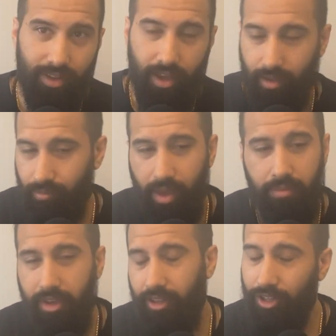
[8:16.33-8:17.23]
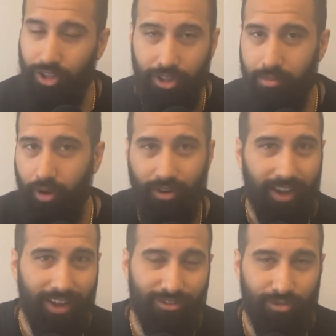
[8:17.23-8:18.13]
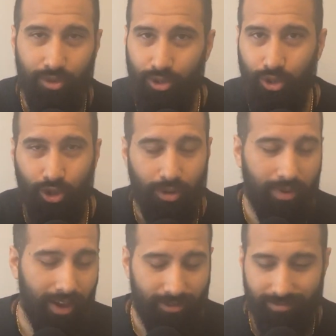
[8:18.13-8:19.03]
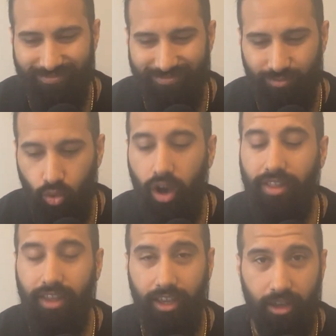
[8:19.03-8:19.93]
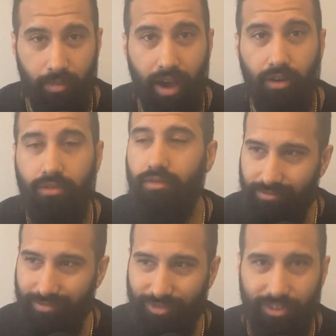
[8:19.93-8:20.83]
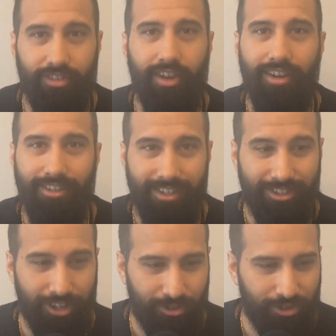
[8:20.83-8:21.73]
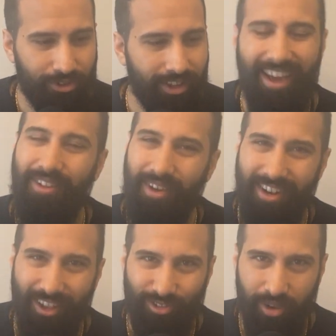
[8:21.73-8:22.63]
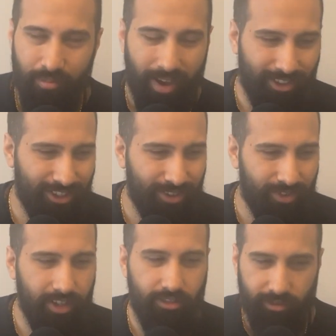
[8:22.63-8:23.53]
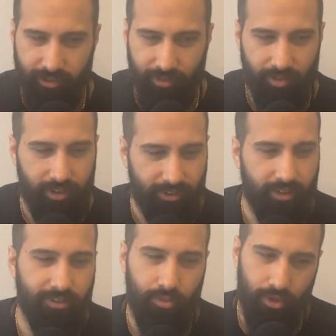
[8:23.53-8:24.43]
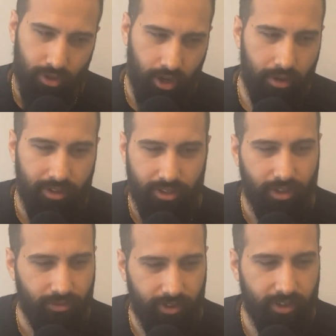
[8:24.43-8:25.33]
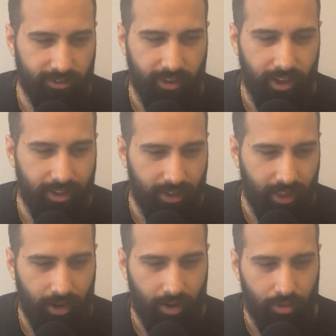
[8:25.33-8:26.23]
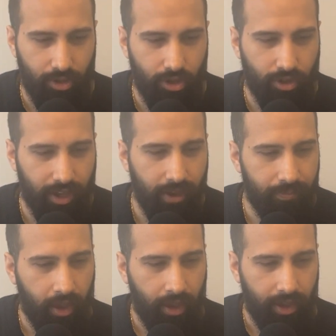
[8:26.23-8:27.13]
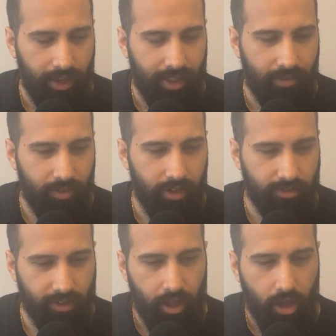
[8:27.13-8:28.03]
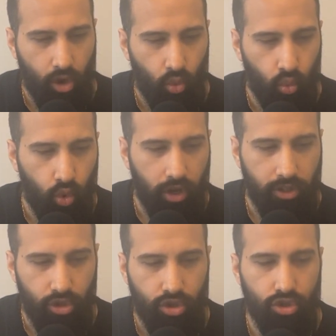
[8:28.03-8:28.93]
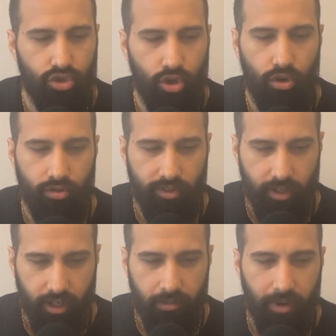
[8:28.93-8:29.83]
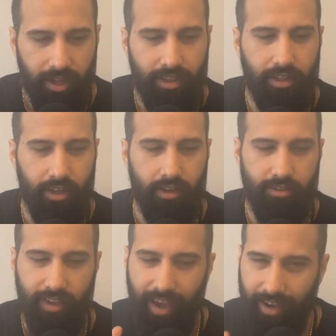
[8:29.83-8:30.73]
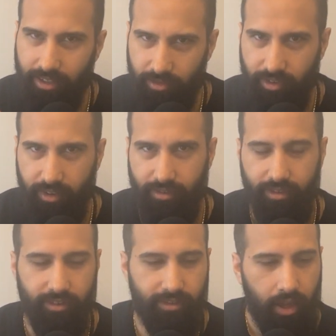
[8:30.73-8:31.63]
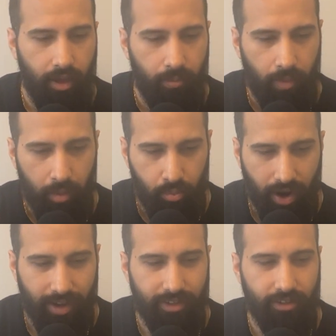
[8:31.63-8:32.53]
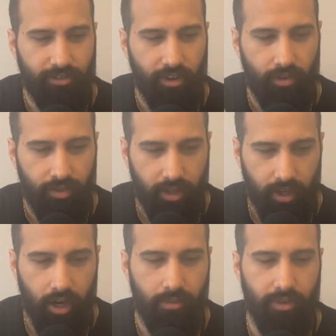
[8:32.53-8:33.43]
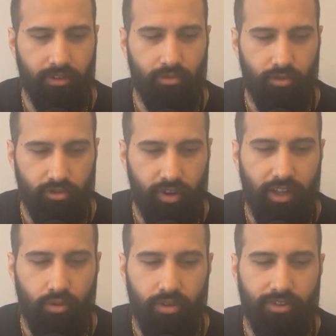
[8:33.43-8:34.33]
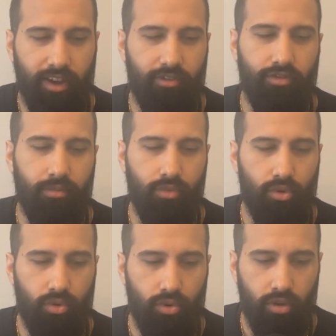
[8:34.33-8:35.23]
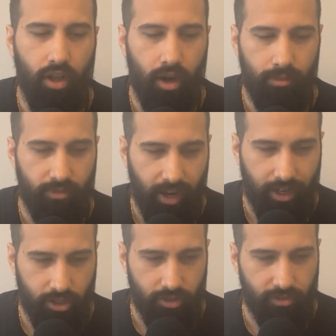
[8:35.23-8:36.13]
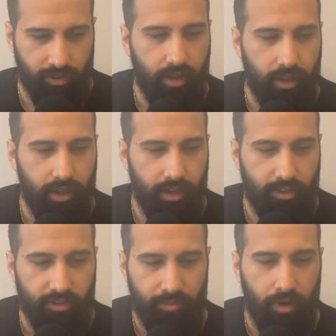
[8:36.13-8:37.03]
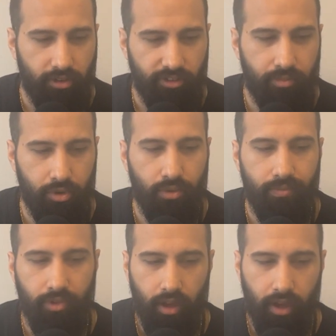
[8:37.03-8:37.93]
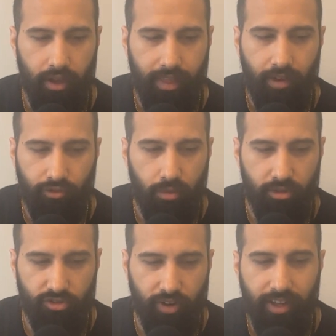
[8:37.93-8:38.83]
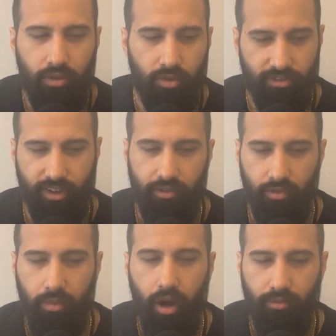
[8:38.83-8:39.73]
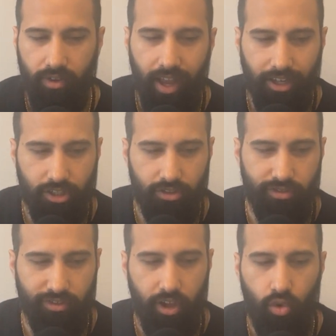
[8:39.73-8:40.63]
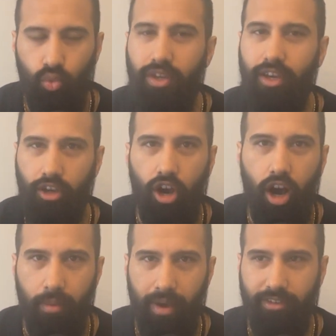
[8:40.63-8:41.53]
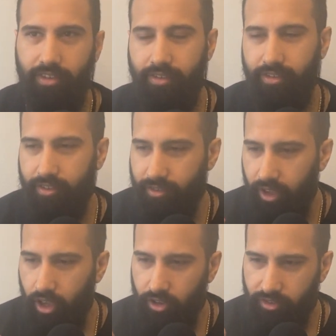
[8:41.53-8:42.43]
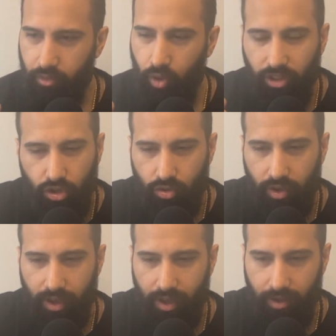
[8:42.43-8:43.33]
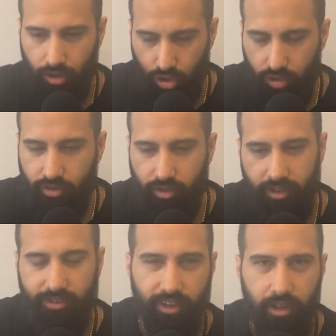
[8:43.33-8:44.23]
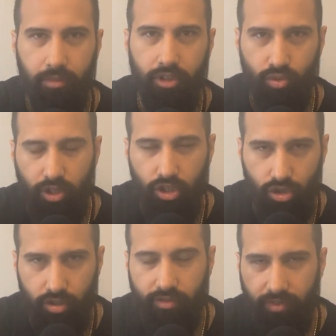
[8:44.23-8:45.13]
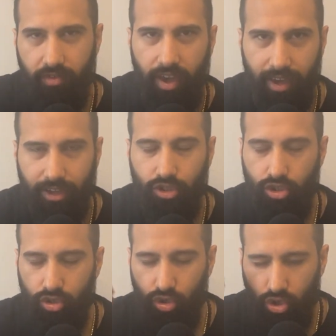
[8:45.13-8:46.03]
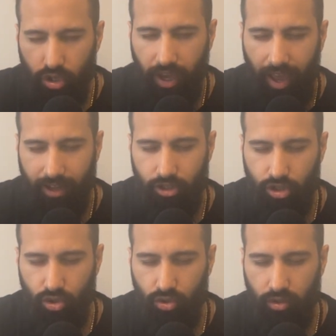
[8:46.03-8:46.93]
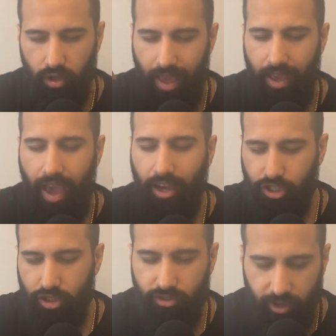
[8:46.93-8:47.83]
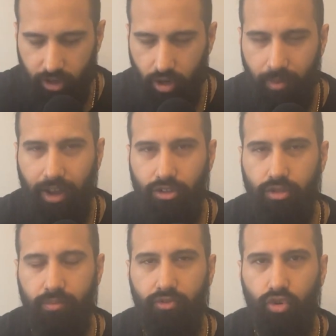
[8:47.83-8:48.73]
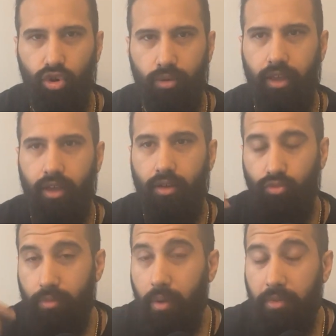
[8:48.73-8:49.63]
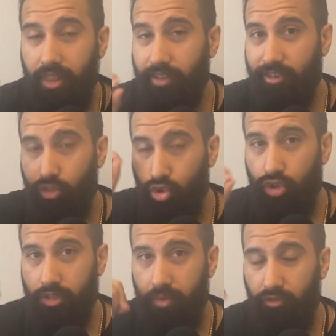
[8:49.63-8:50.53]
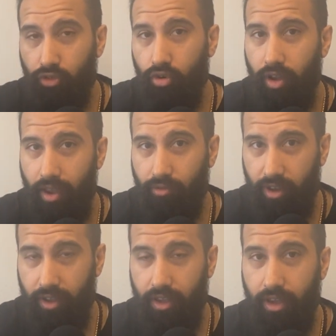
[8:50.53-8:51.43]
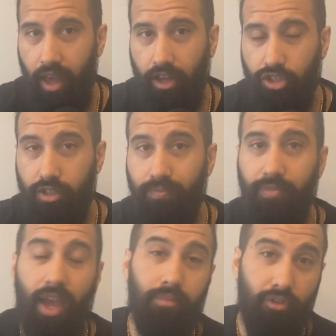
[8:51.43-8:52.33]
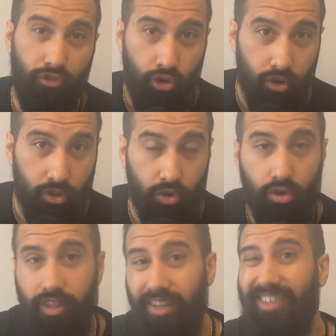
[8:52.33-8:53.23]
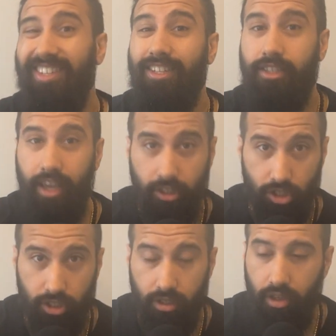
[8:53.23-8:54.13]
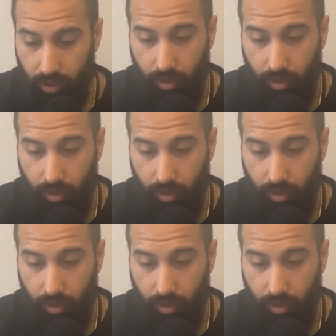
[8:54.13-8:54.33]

And maybe in another podcast, we'll talk about what I think about society in general. Anyway, let's get back to the verse. So verse 6, we'll go into the first line that I want to look at in that verse. One who controls the karma indriyas, the active senses, by practice of the yamas, restraining oneself from all harmful actions. It is possible that from restraining oneself from harmful actions, we can calm our senses. So when you use your discernment, when you use vivek to look at your actions that you're about to perform, remember there's a thought before every action, and before a thought there's an intention.